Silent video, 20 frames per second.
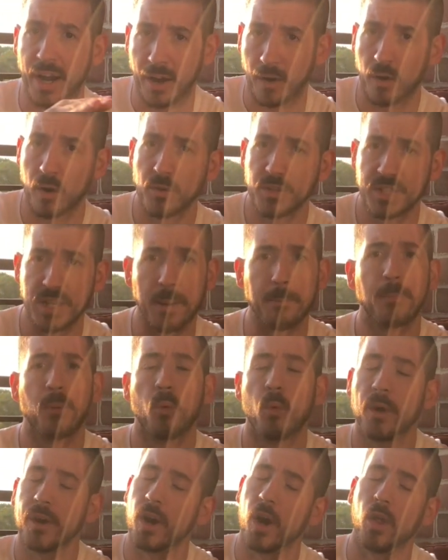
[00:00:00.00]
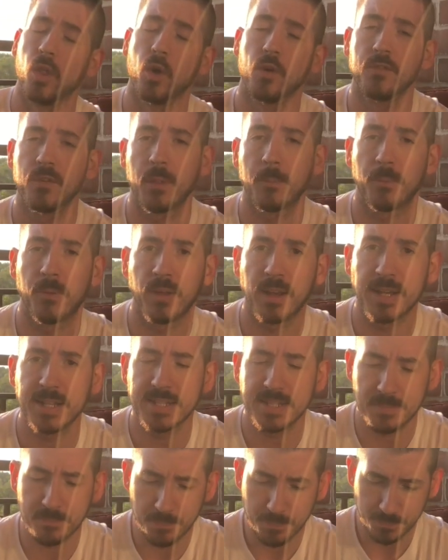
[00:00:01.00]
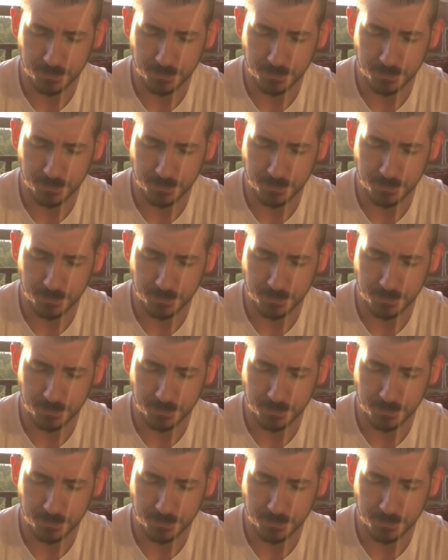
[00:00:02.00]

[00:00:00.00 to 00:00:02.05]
arrows that point all over the place.